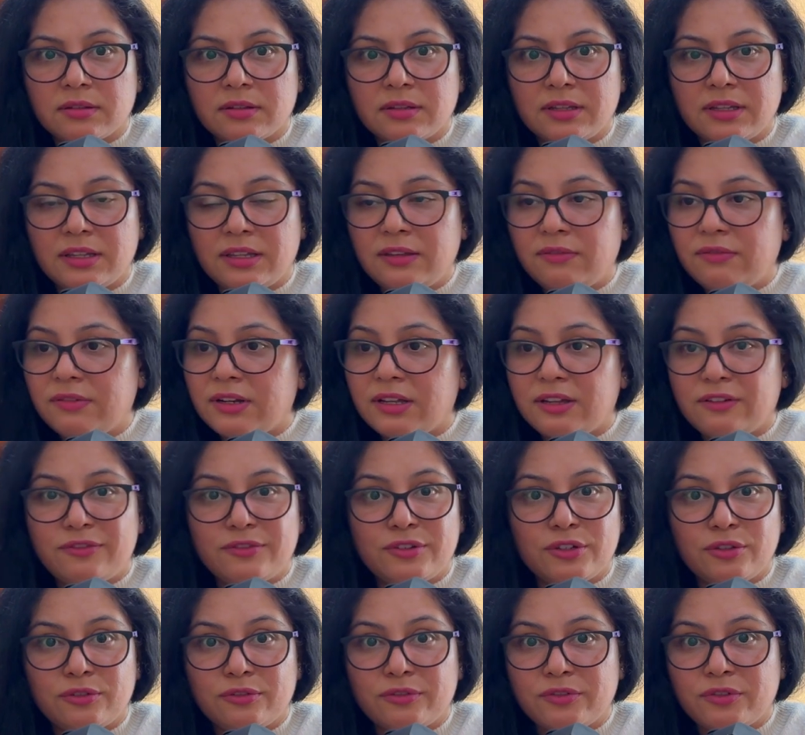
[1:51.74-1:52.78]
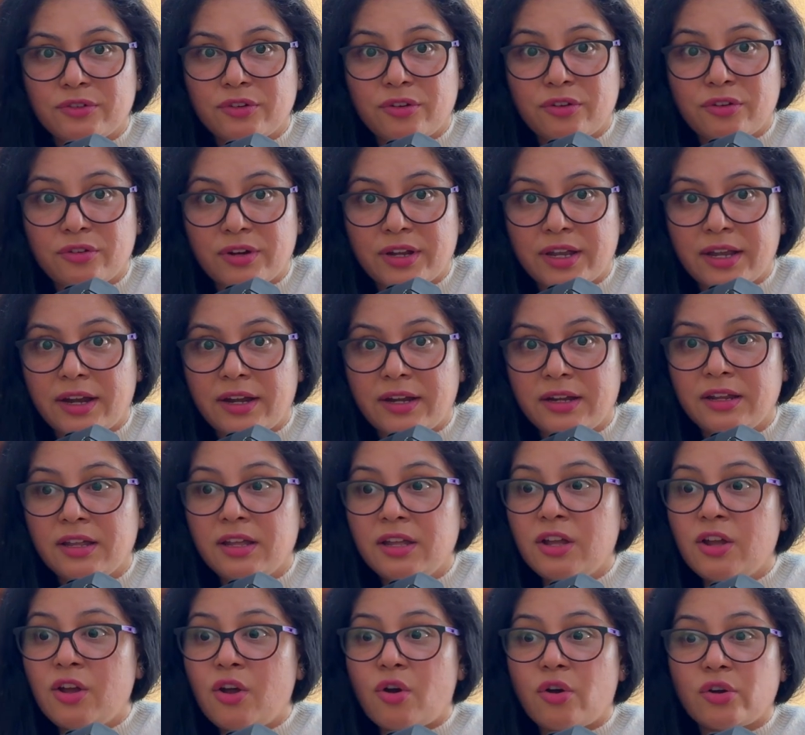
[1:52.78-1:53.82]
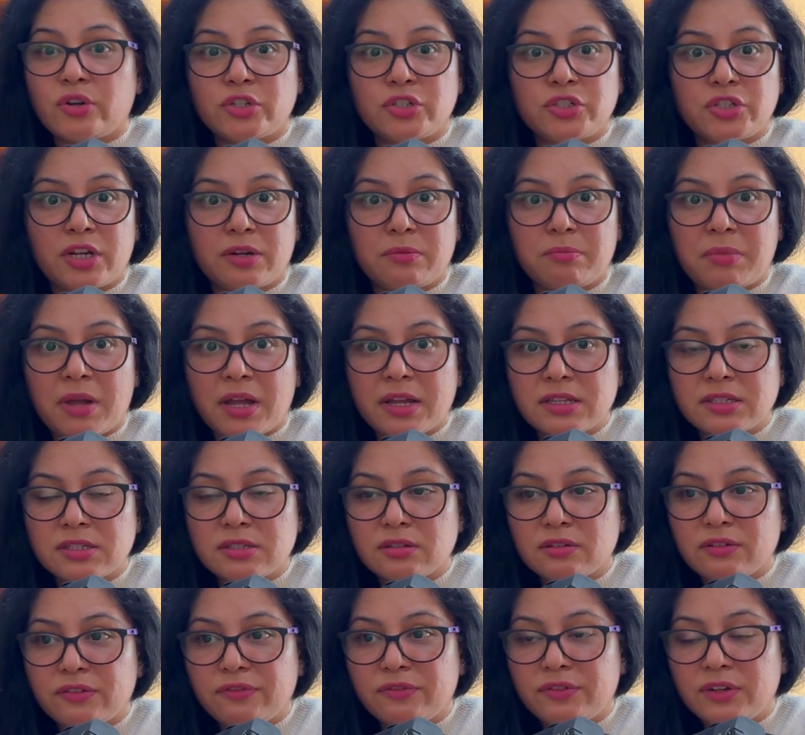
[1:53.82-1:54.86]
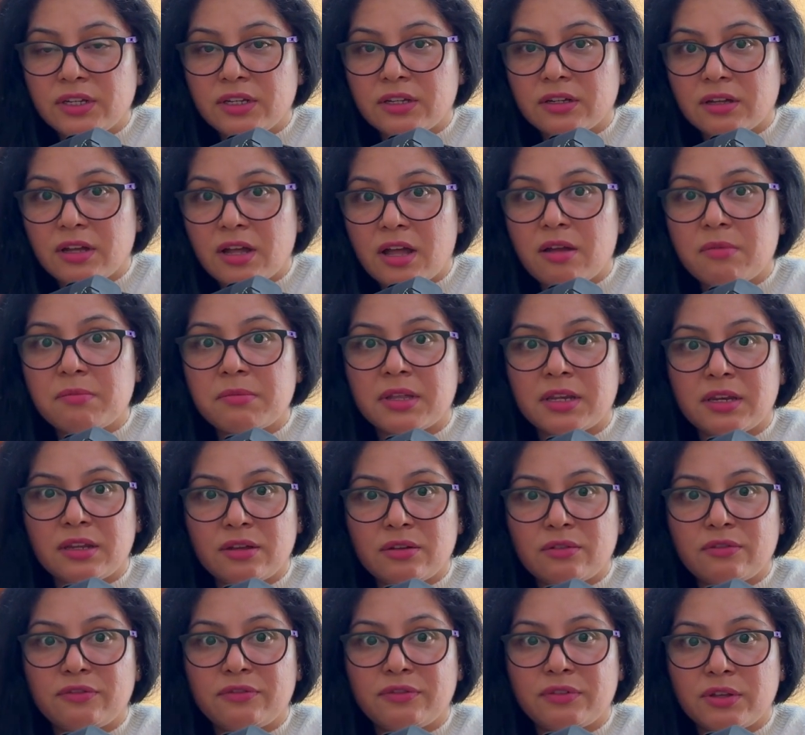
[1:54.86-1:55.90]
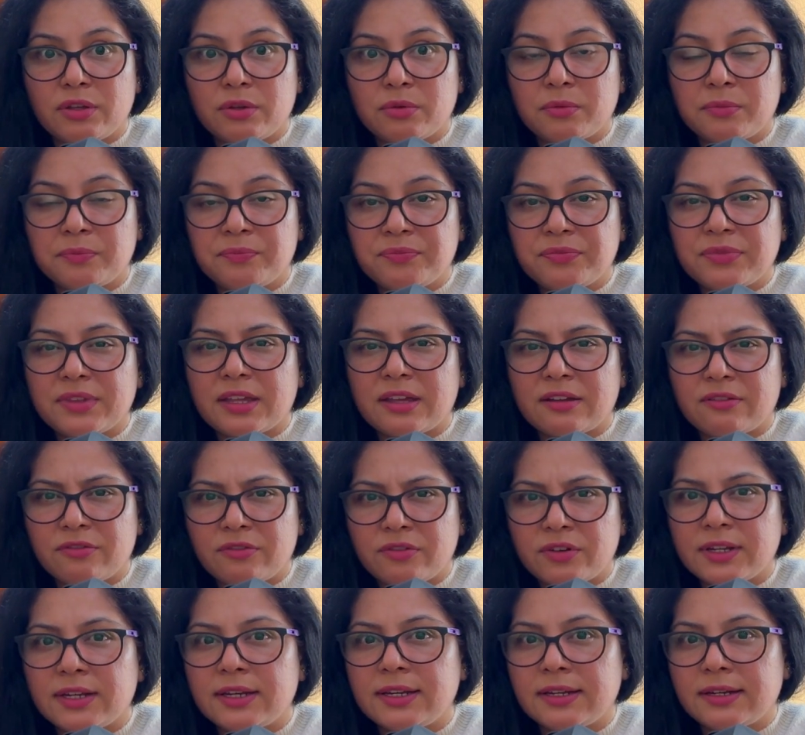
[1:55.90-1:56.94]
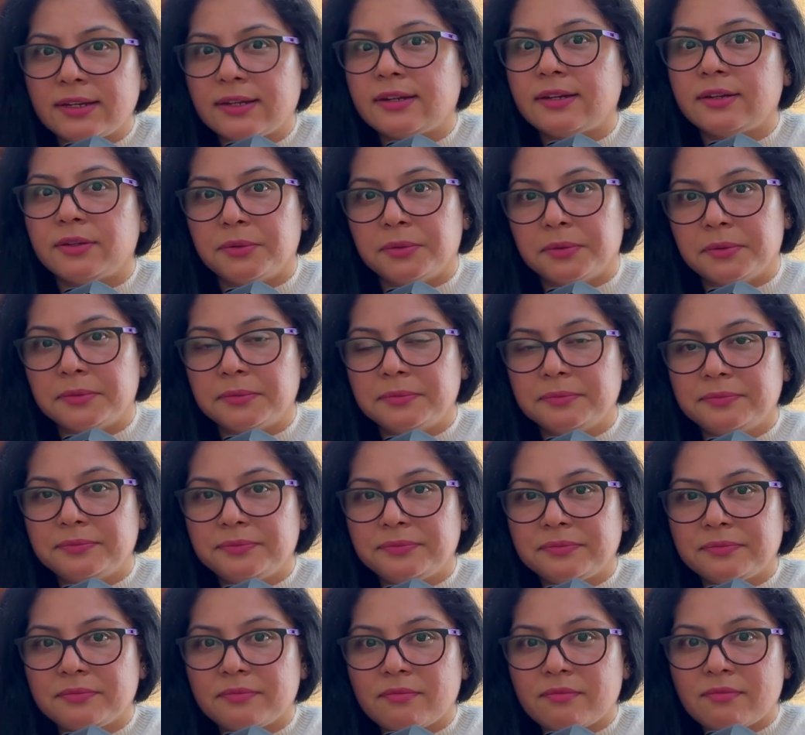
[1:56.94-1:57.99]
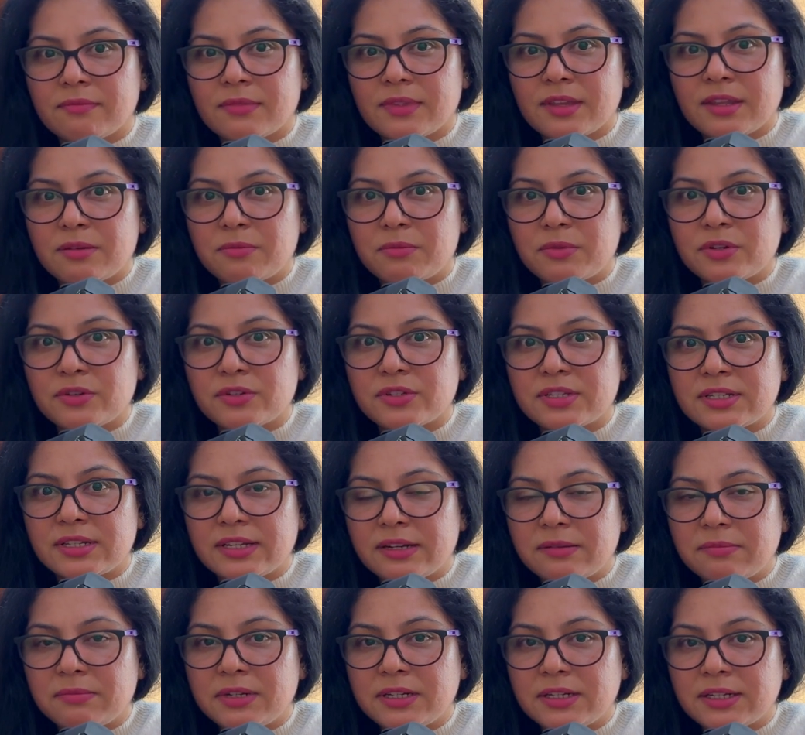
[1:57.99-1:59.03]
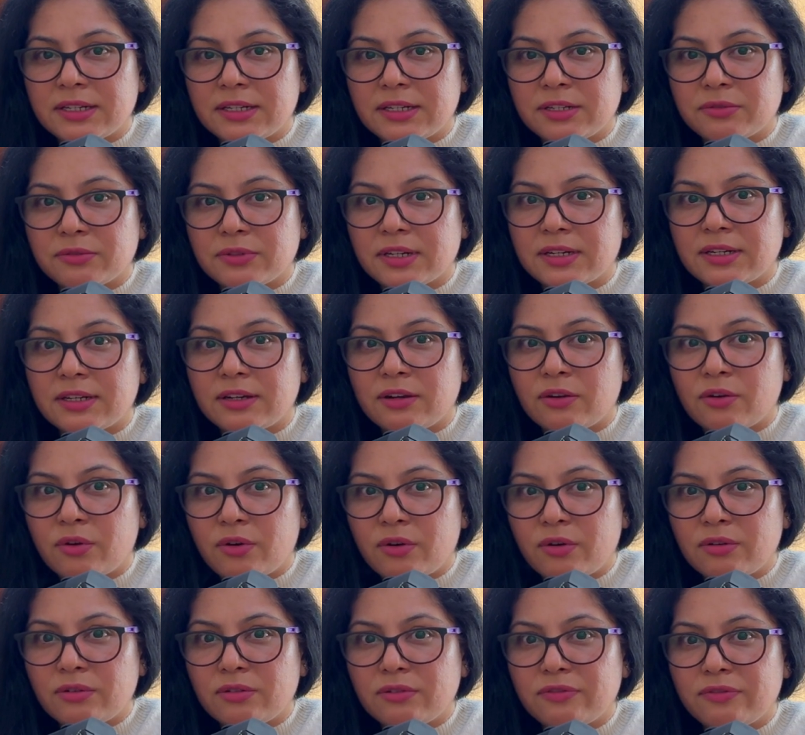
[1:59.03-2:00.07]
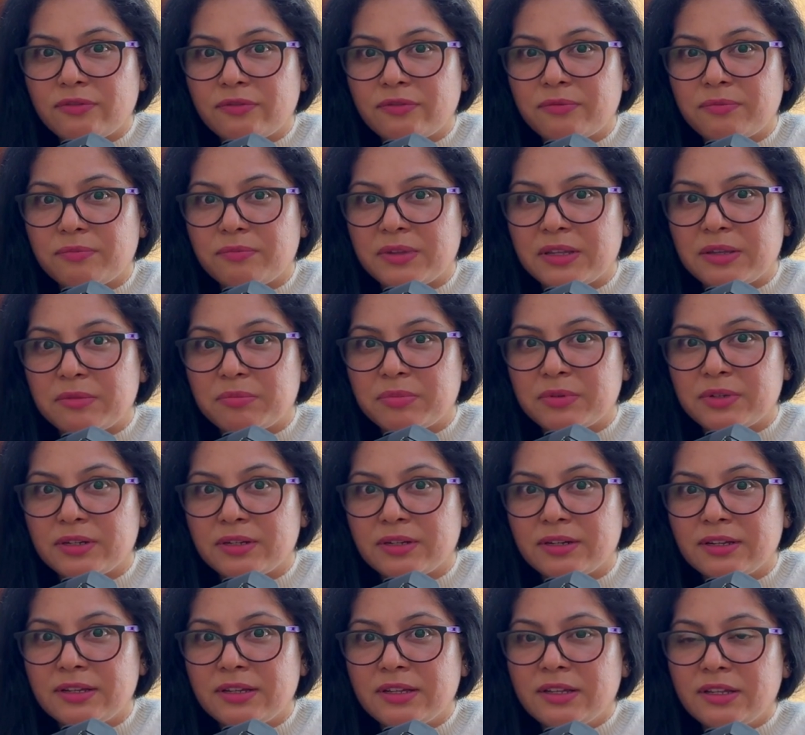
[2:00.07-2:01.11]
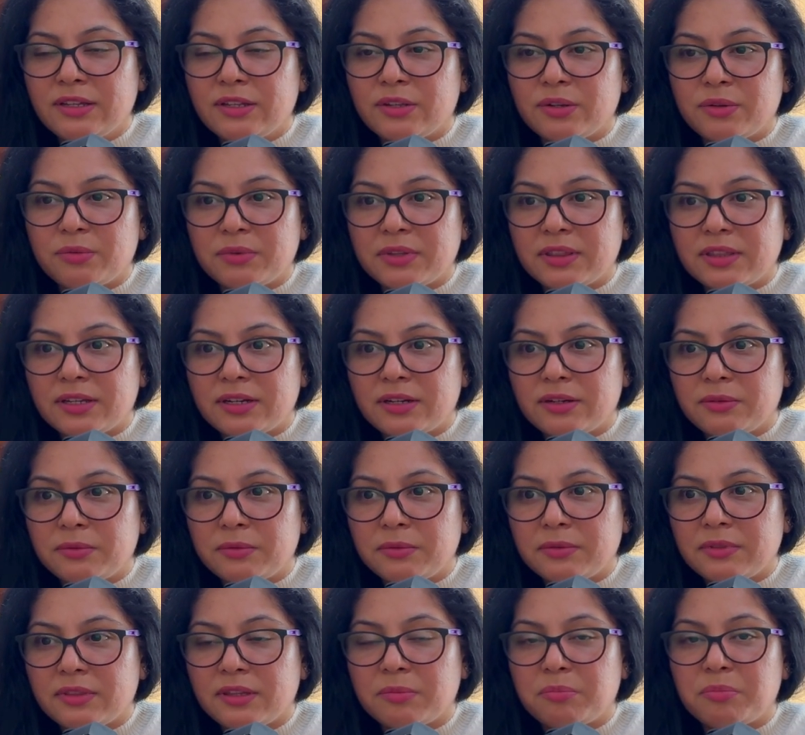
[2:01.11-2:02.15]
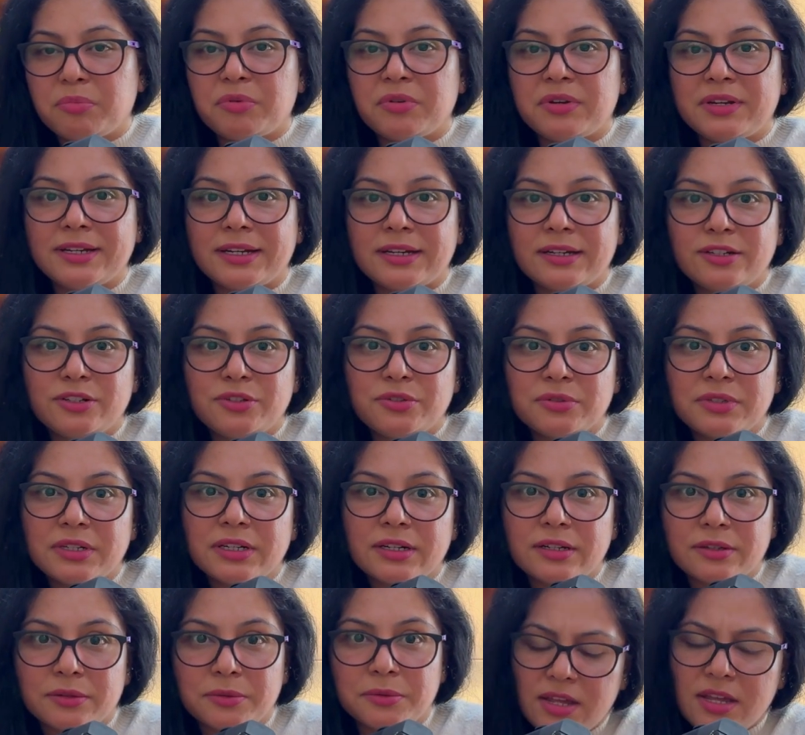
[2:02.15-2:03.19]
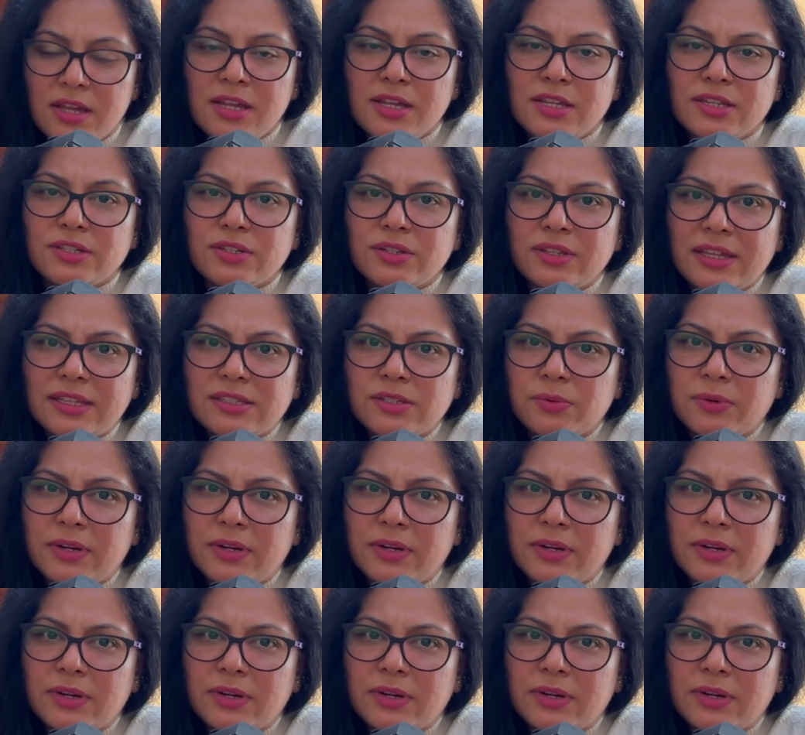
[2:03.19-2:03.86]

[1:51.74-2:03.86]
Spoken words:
Even after you've cried or shed buckets of tear, how many of you have really let go? Because let me tell you that a lot of people, what they do? They pretend to let go. So that's what